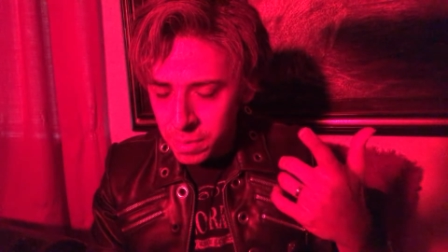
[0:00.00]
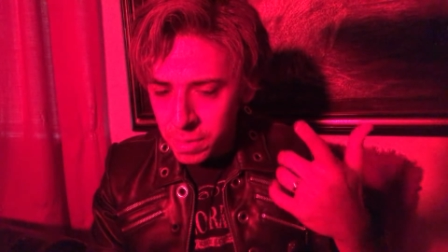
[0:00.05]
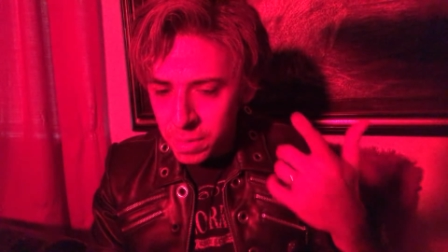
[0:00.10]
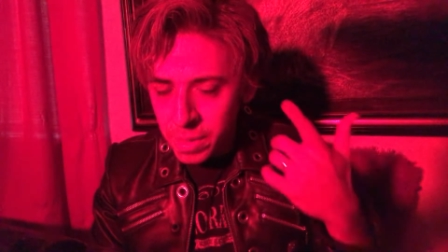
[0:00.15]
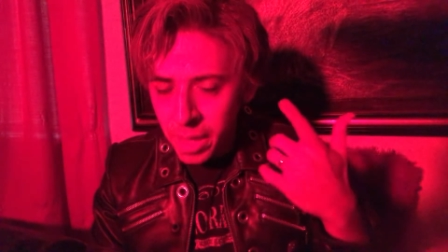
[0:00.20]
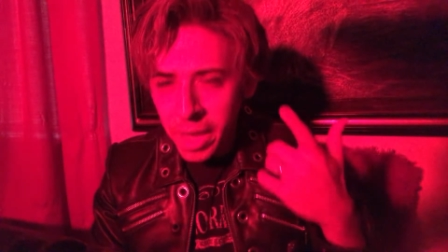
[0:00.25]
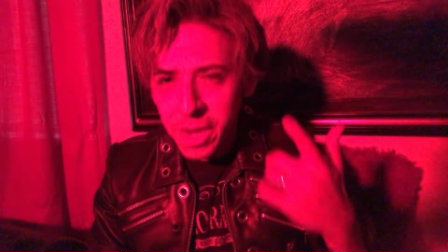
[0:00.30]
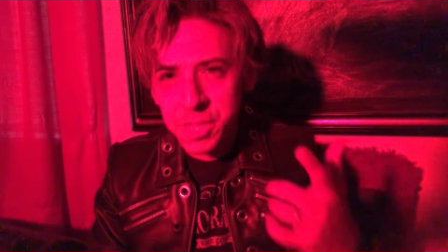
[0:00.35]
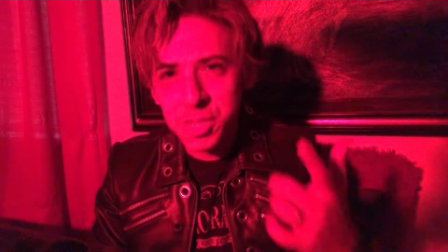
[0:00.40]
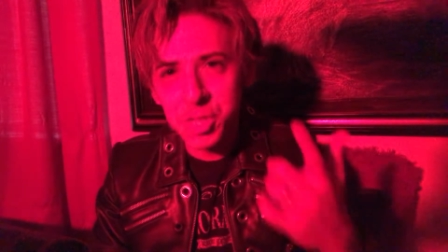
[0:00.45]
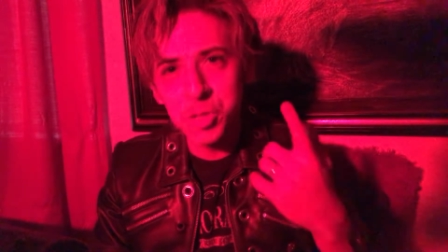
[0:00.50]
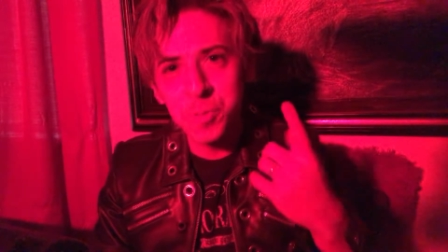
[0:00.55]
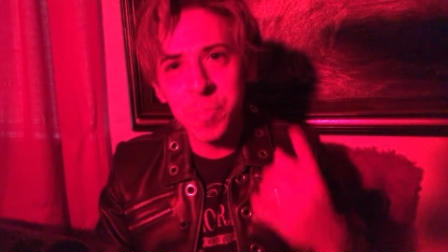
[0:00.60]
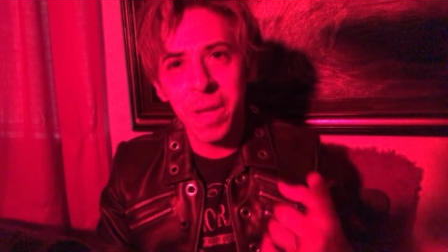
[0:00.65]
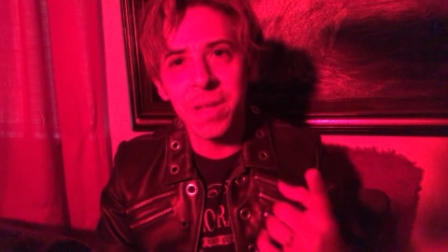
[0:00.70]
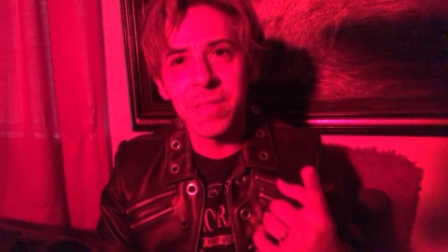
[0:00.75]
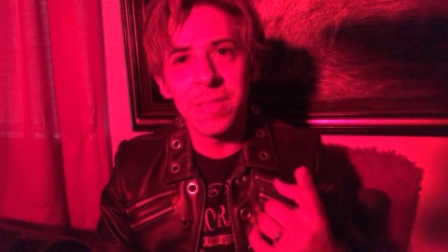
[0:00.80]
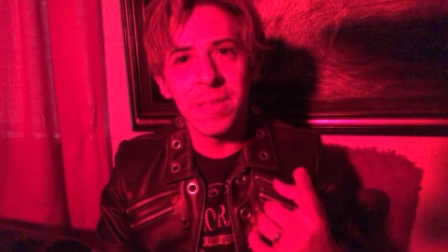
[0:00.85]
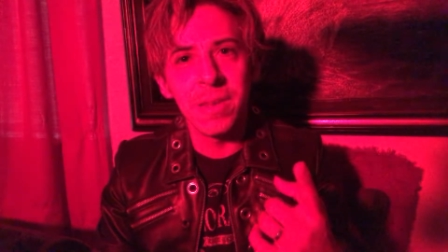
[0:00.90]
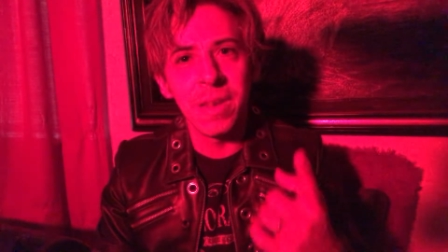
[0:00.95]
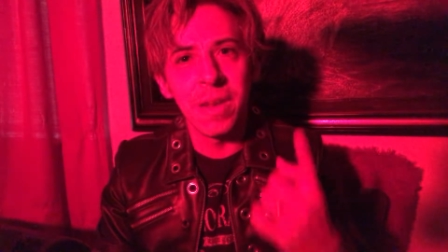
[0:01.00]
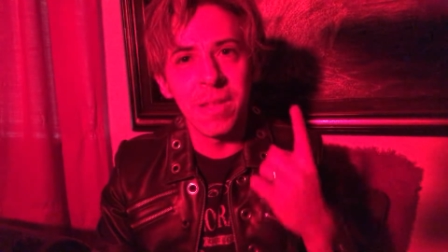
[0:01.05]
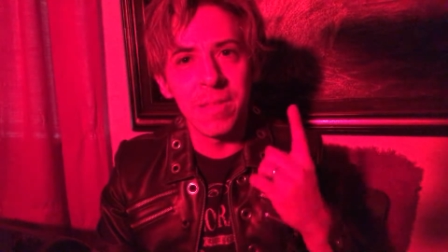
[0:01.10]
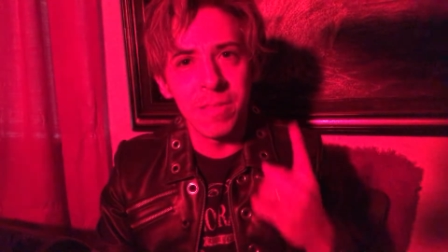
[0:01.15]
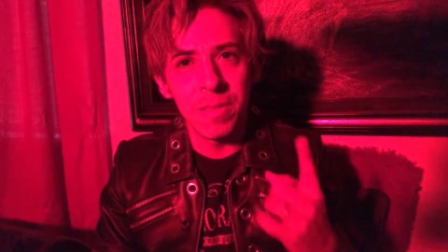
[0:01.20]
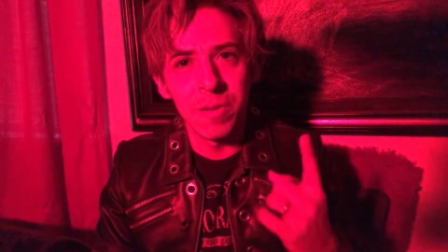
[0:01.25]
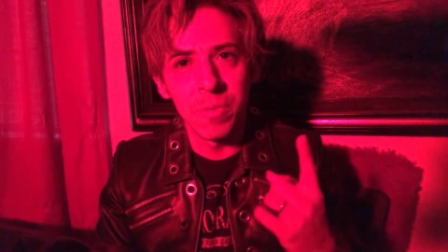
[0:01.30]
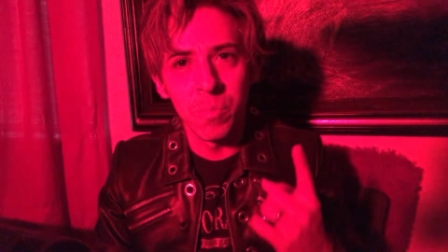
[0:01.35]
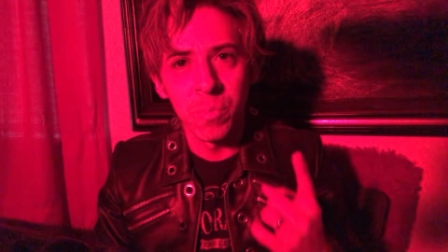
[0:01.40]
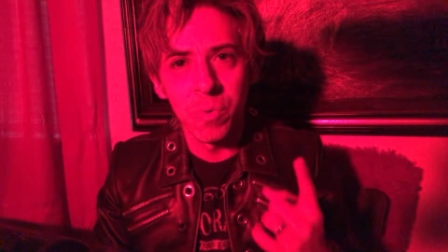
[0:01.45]
not expecting
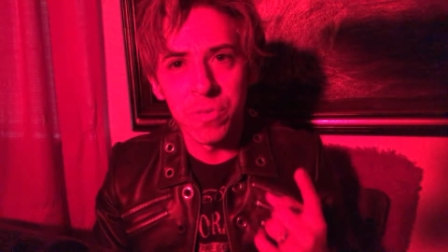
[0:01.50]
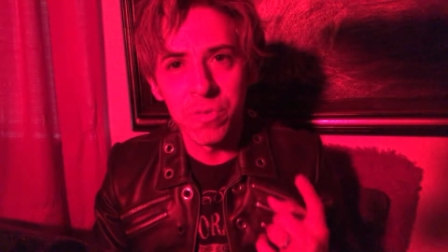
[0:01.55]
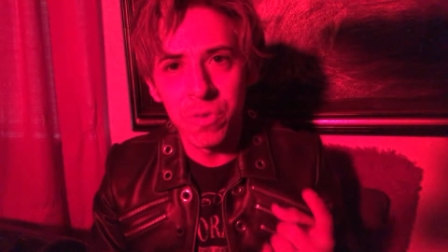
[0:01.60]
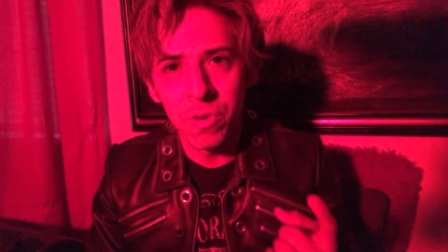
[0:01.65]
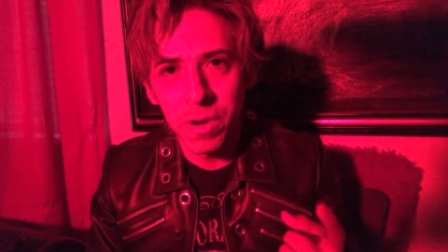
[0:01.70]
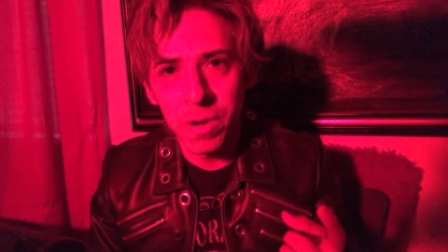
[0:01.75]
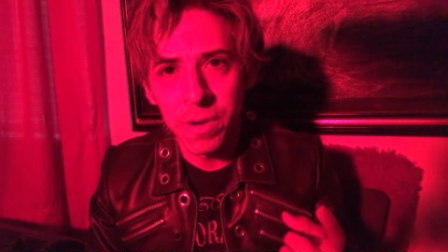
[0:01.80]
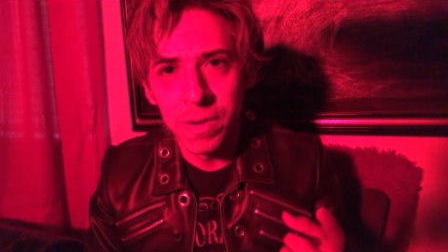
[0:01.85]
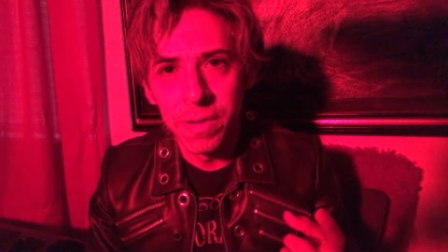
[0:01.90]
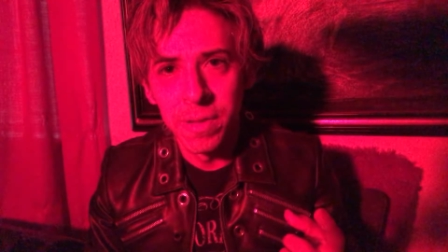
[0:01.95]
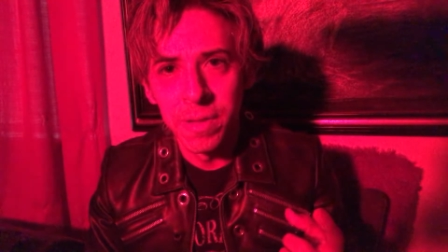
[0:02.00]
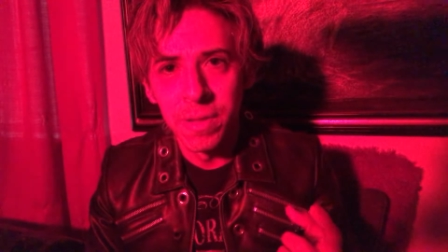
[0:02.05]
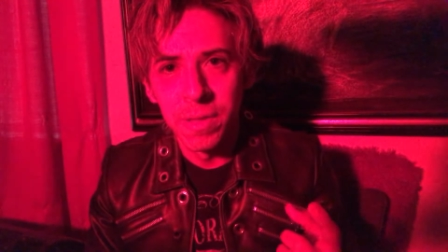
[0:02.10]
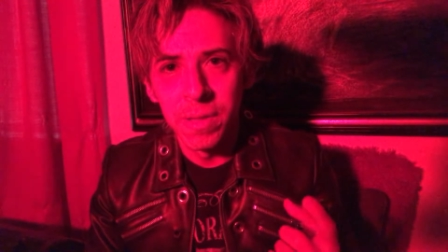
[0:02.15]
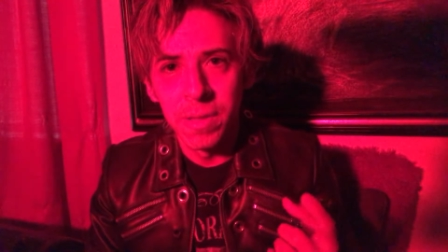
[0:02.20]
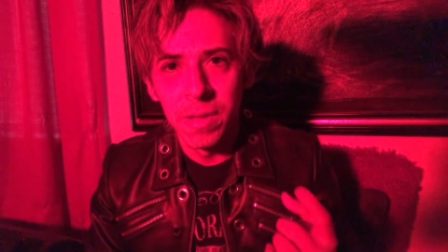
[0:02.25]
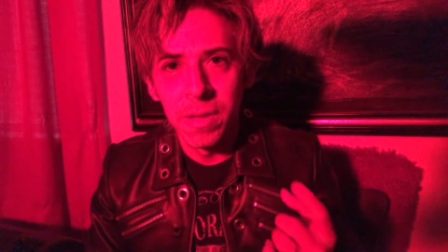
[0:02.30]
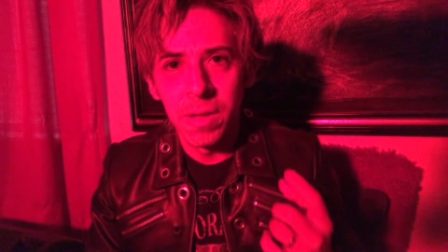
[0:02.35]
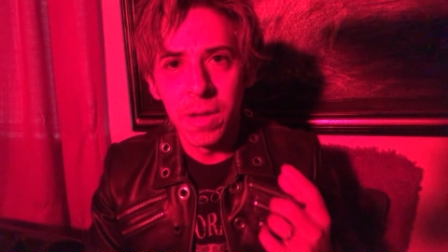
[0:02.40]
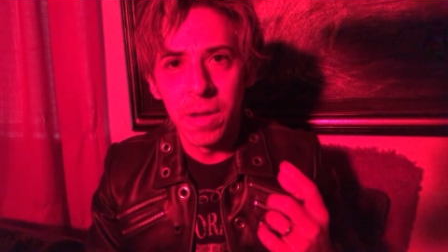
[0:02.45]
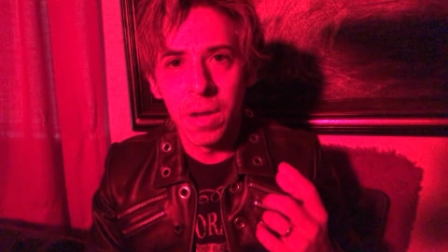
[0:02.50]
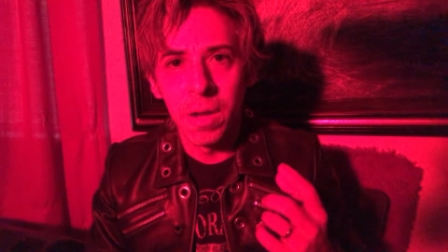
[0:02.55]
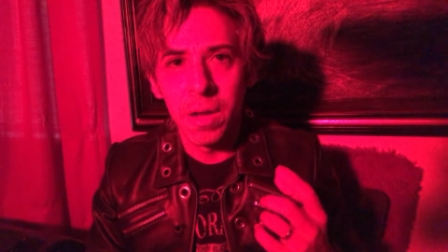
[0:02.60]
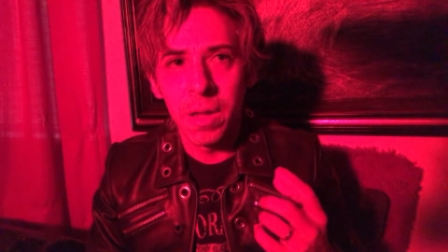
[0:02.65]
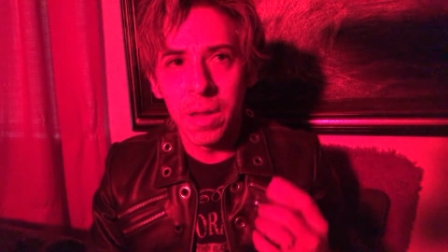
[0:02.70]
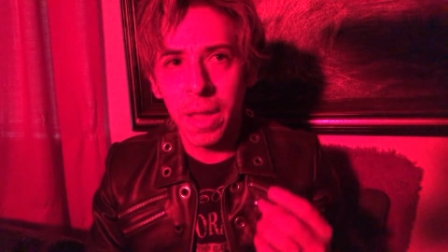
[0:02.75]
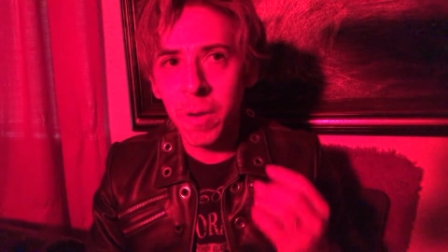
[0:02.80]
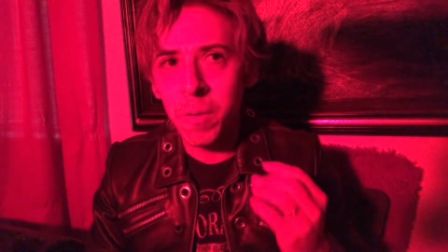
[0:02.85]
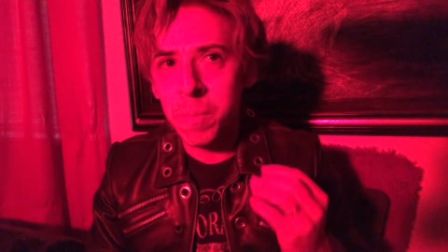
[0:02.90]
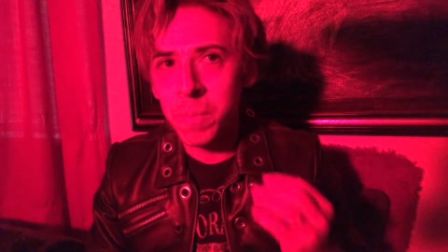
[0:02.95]
anything in return. Uh,
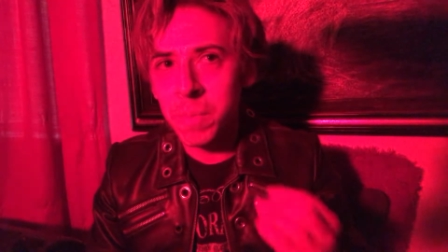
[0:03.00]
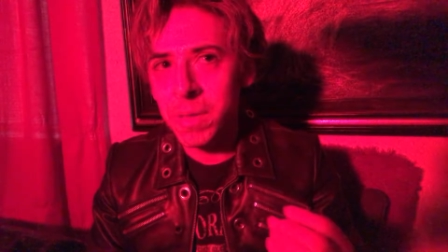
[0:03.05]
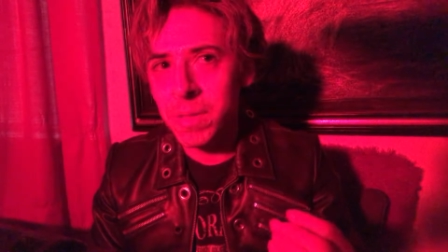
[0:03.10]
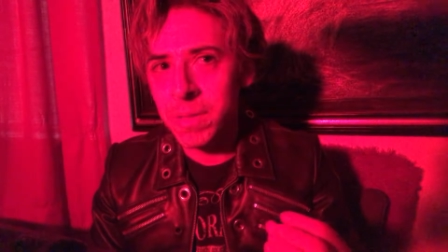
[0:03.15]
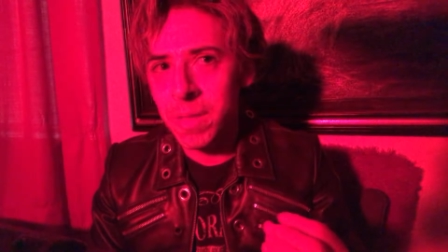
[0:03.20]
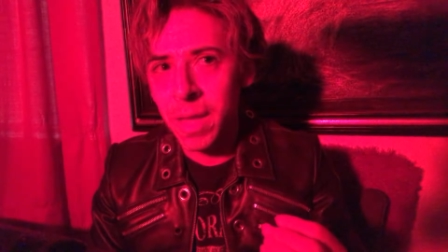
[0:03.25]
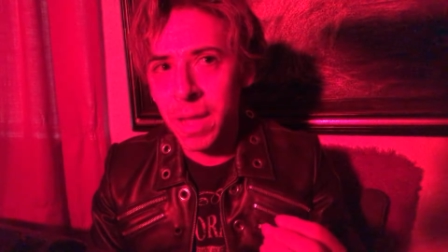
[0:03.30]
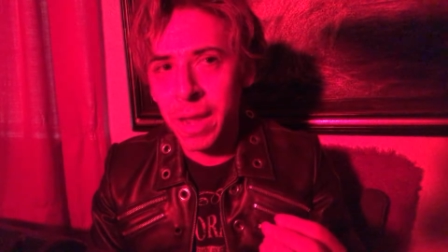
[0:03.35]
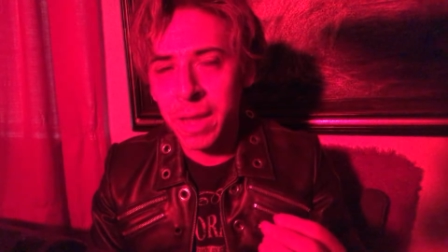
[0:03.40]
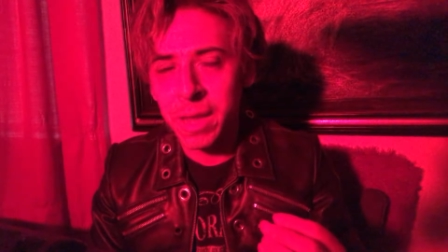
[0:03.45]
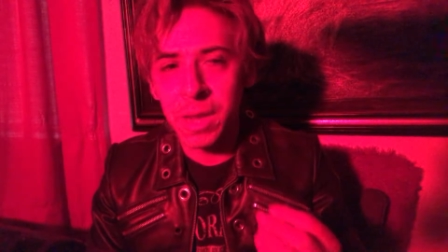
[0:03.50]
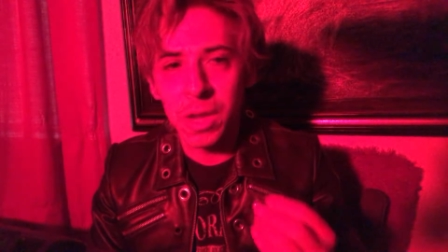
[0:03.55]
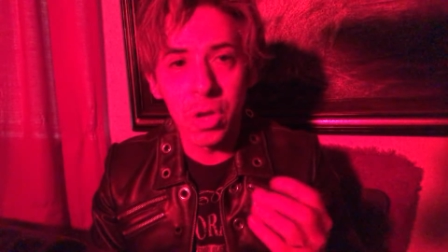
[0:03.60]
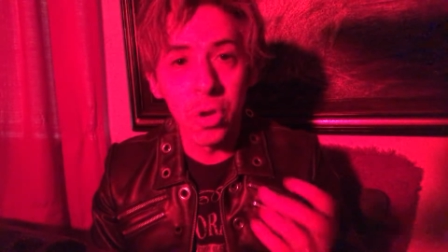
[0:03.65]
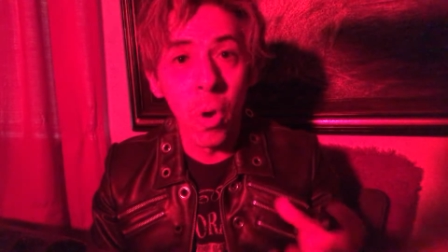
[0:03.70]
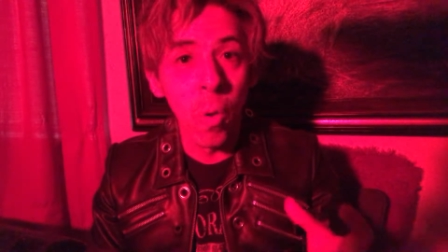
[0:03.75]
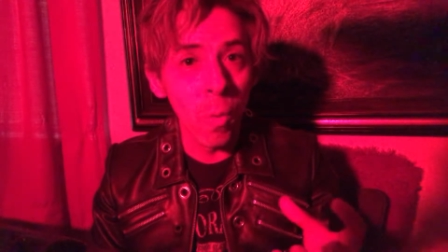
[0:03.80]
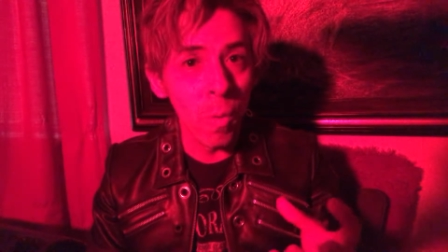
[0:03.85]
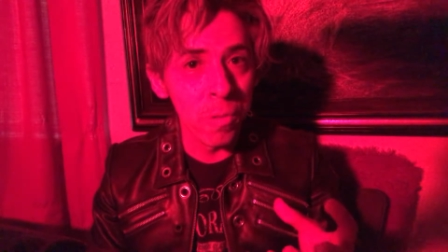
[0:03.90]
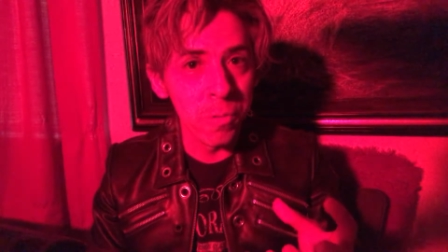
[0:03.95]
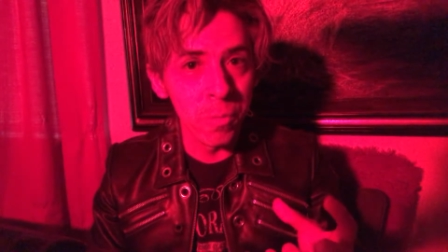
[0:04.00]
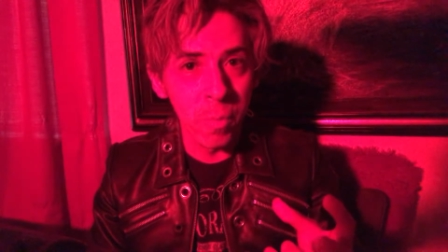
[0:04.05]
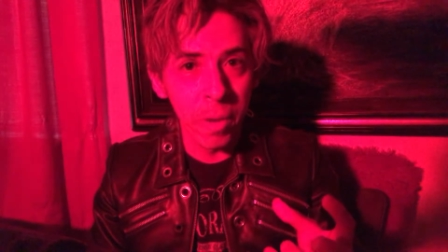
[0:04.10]
and I don't mean that like in a cold